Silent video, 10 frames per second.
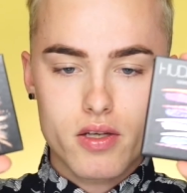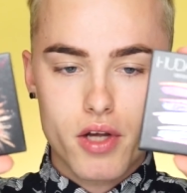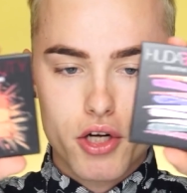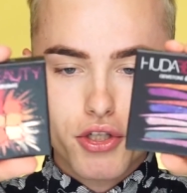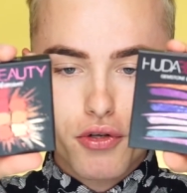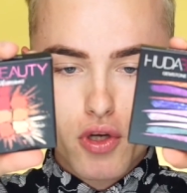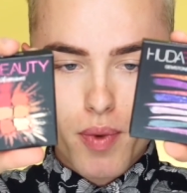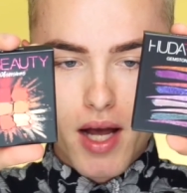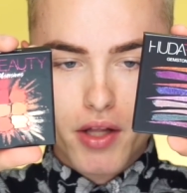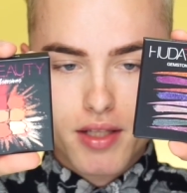so there are 2 new
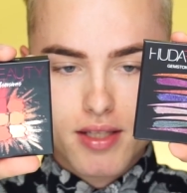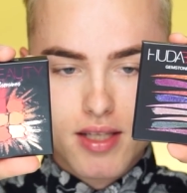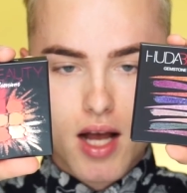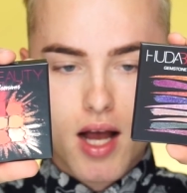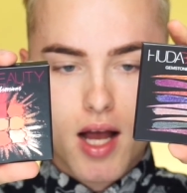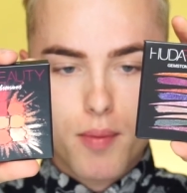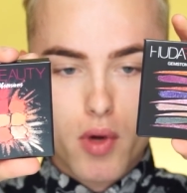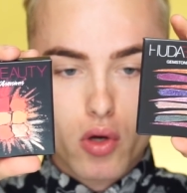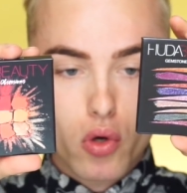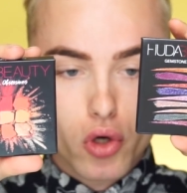palettes,
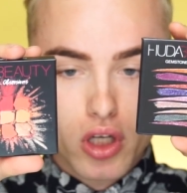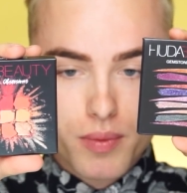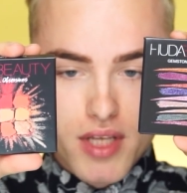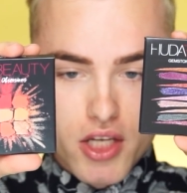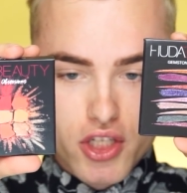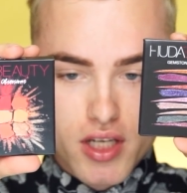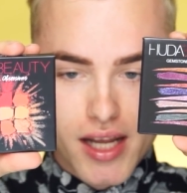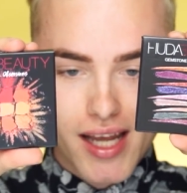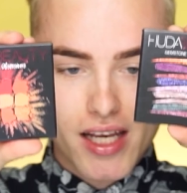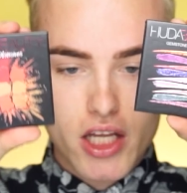Coral Obsession
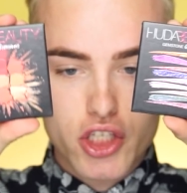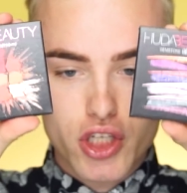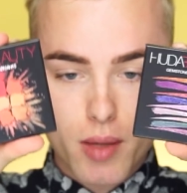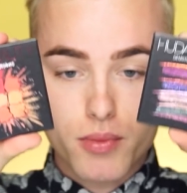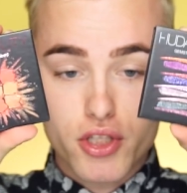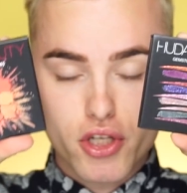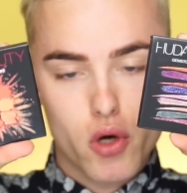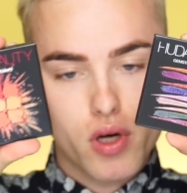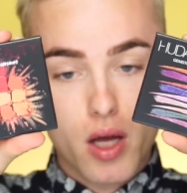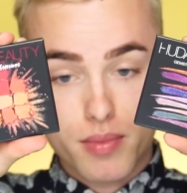and
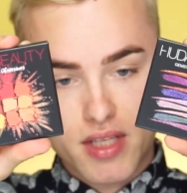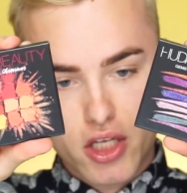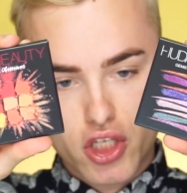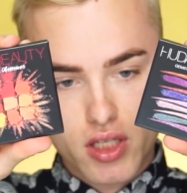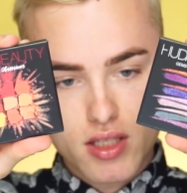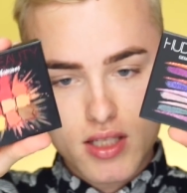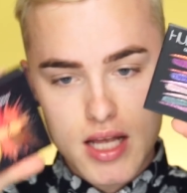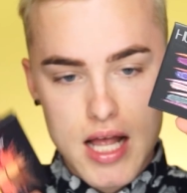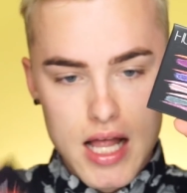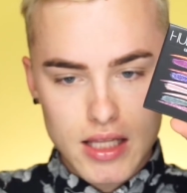Gemstone Obsessions.
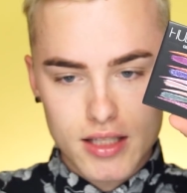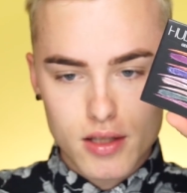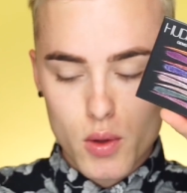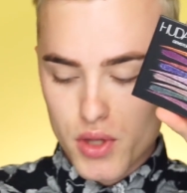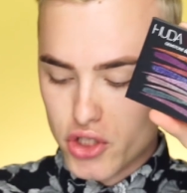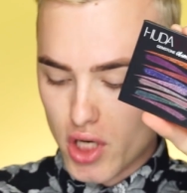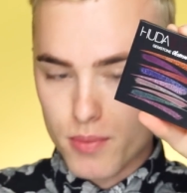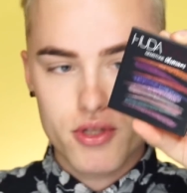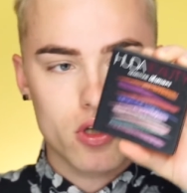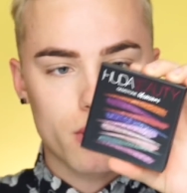Let's go with
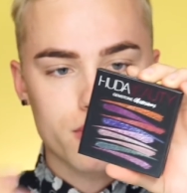Gemstone